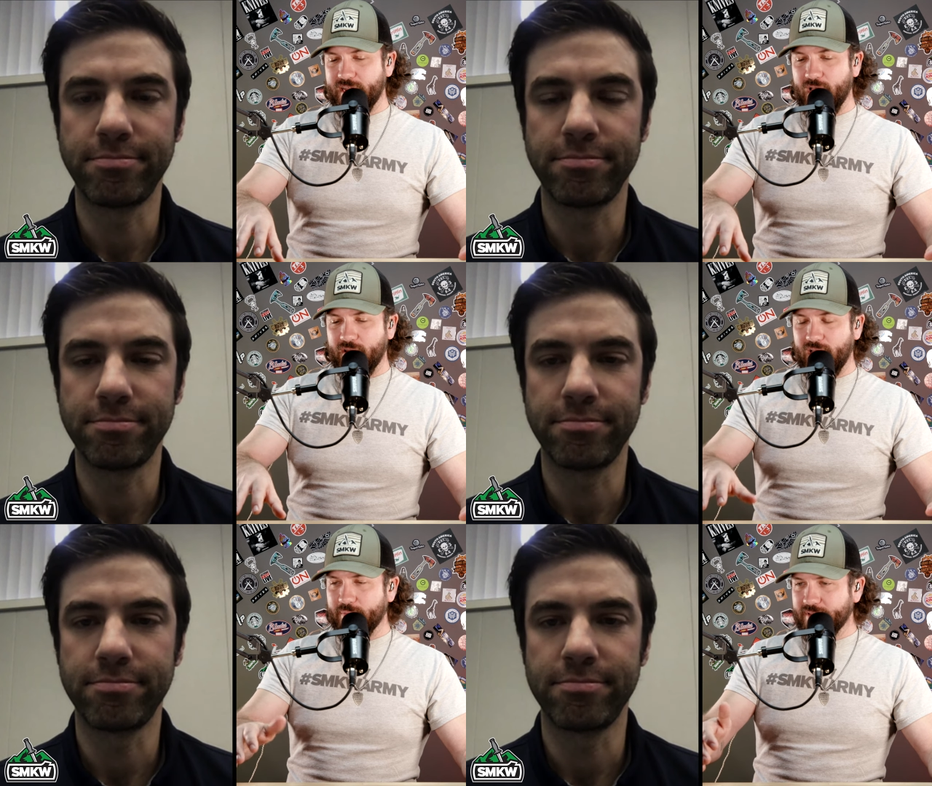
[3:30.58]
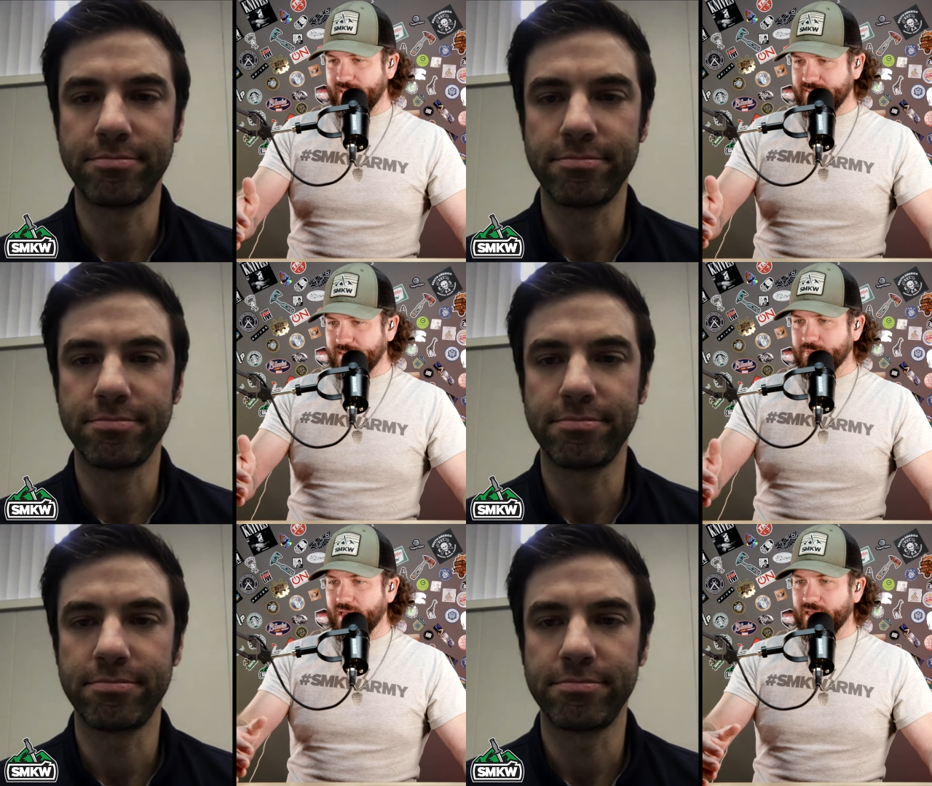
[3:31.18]
Speaker 1: out, I'm
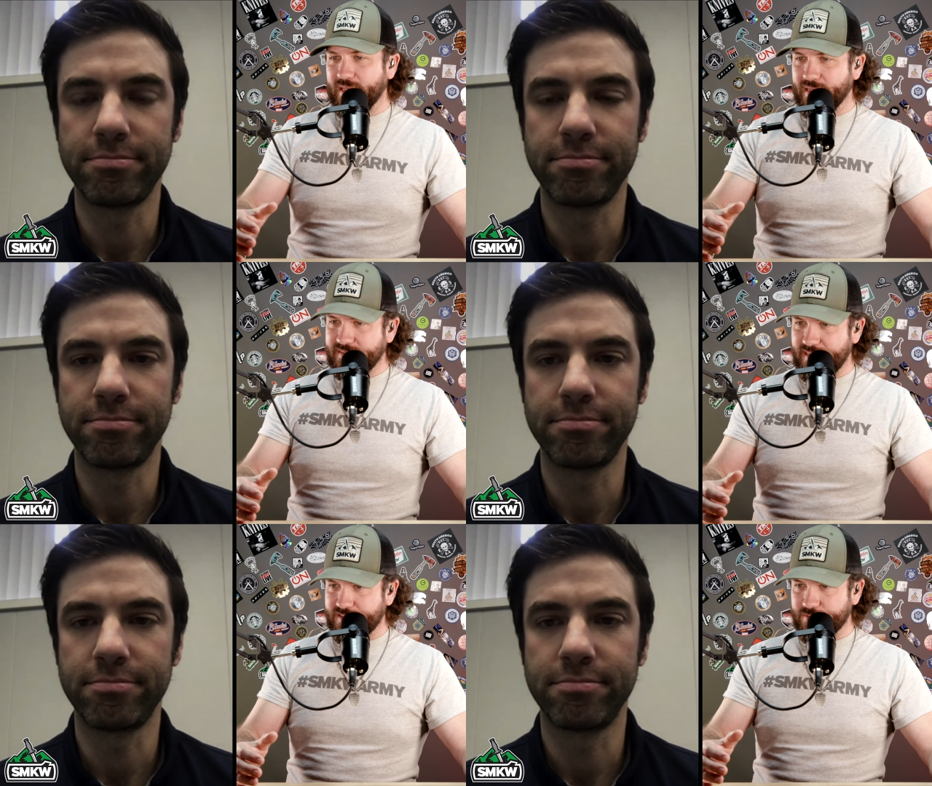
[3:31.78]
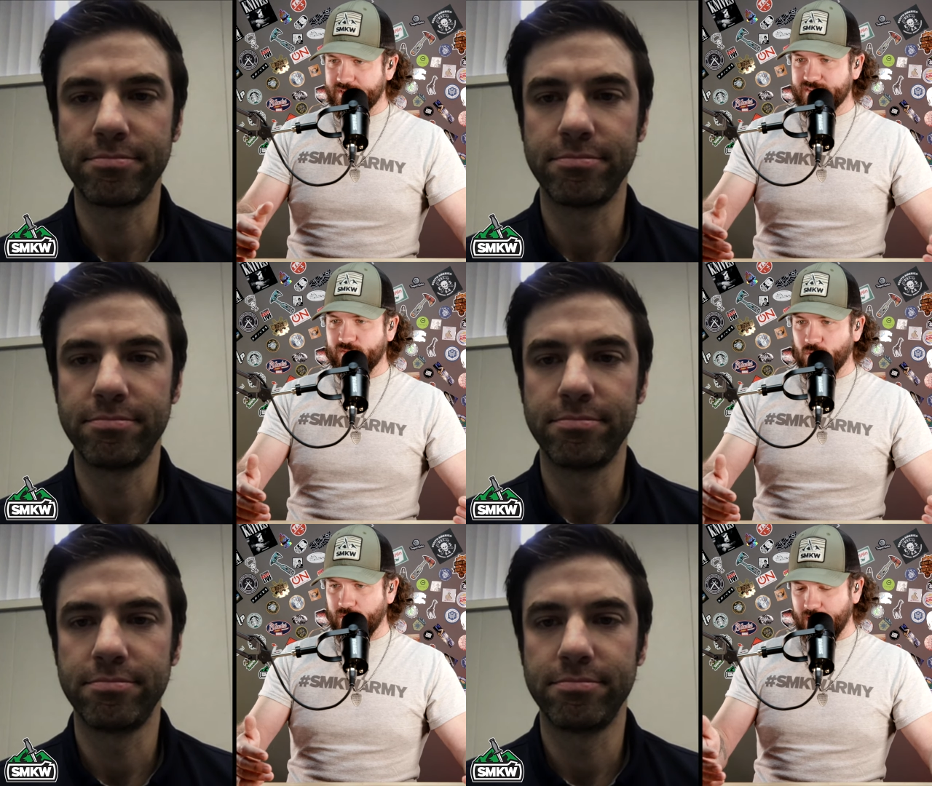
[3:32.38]
guessing, making accessories
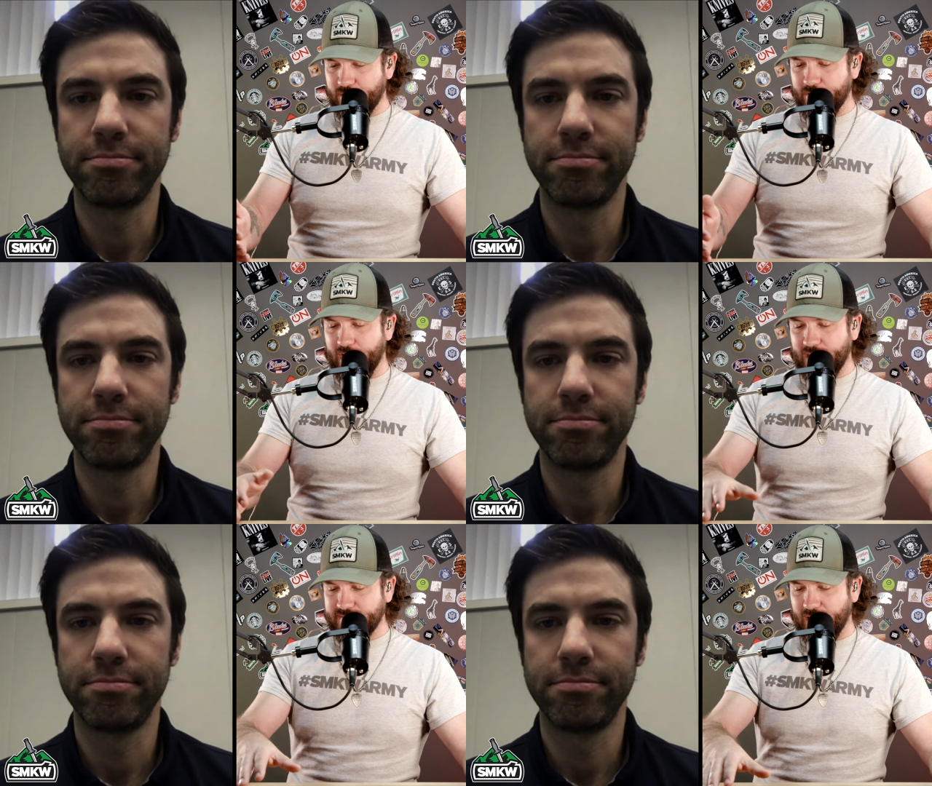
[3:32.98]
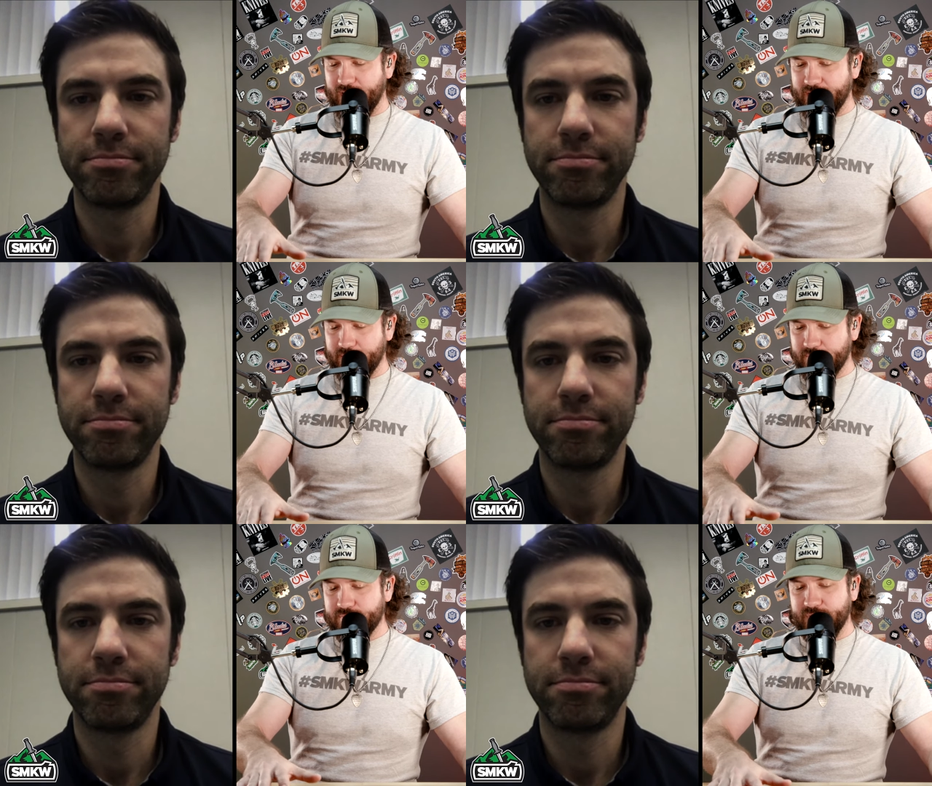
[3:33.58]
for other knives like
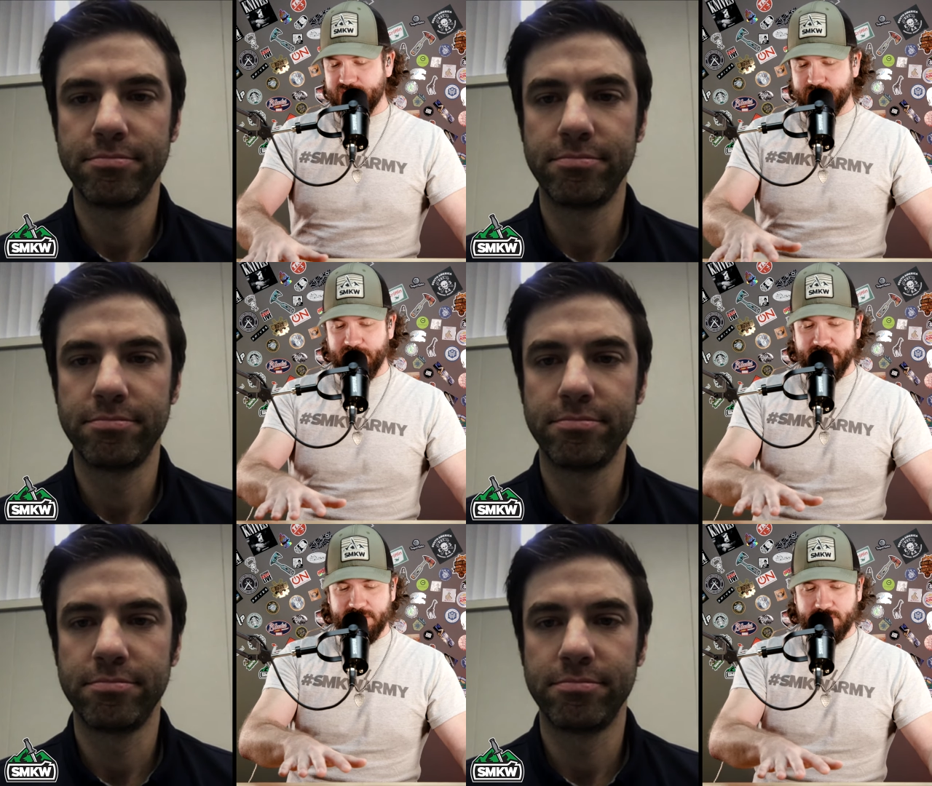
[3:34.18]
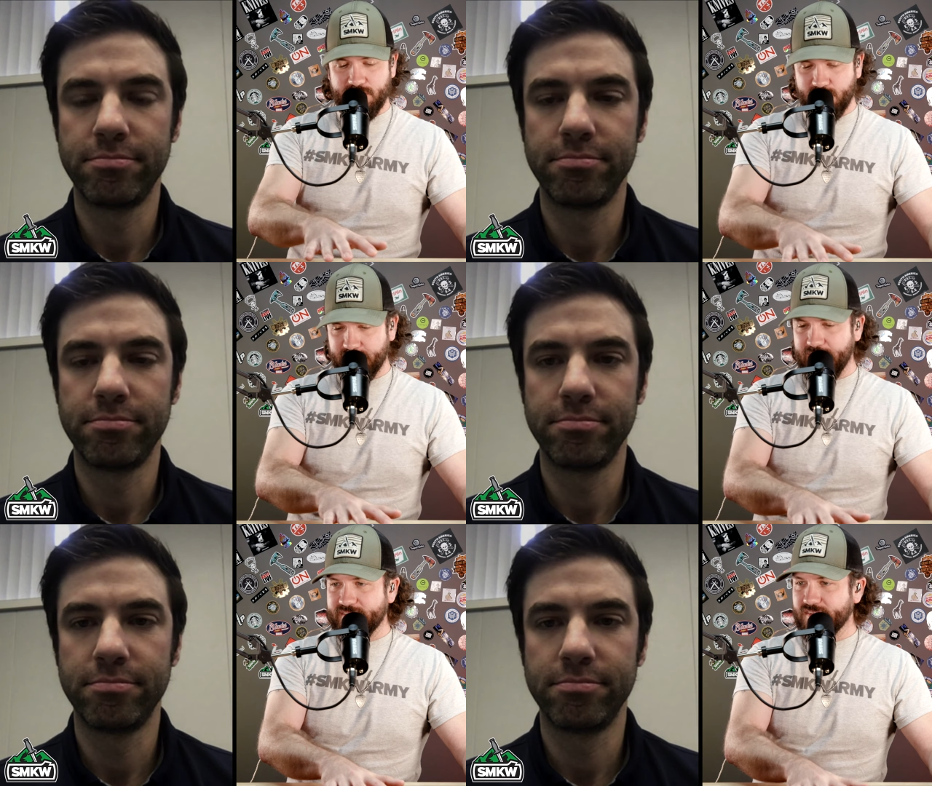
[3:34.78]
Benchmade. We've
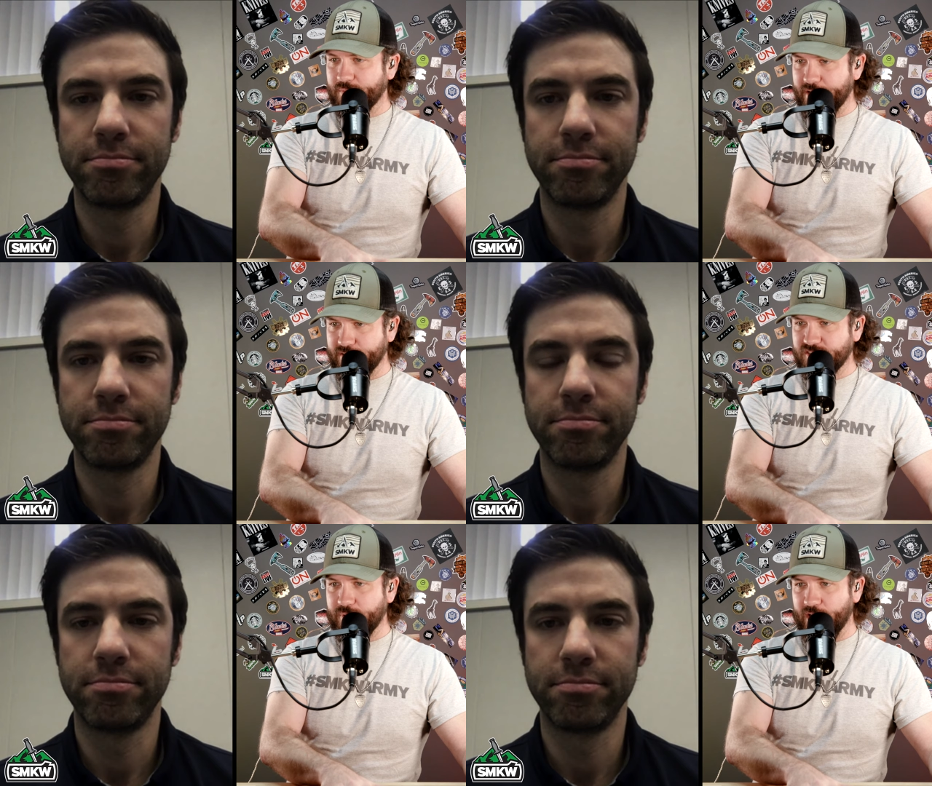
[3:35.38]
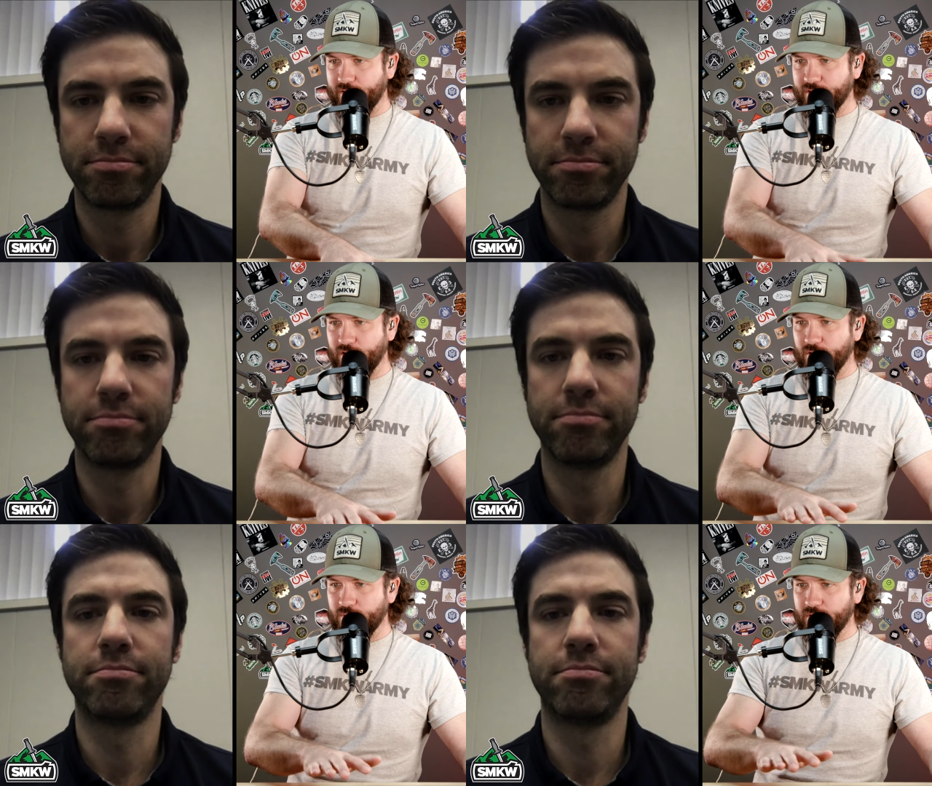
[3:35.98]
got some here,
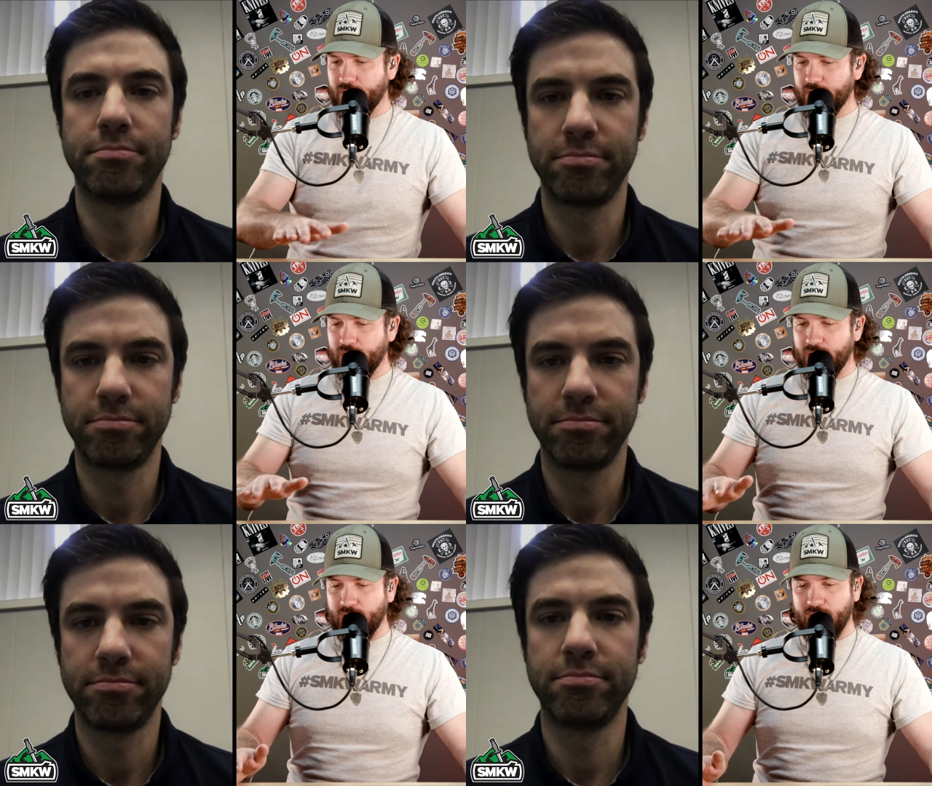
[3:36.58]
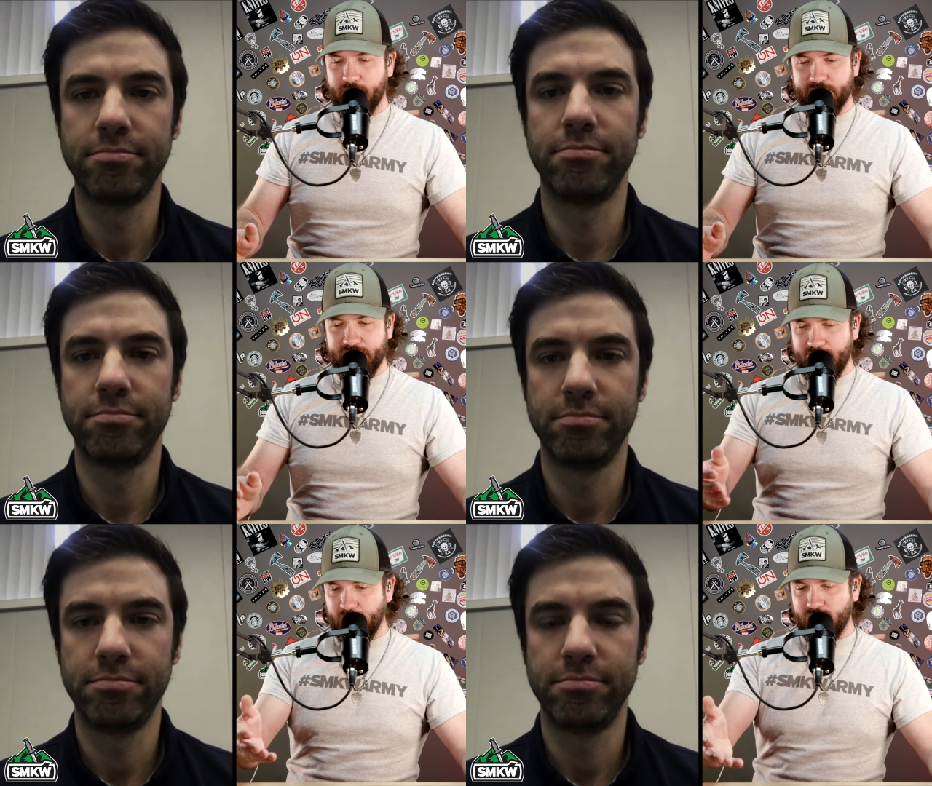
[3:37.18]
Spyderco, um, and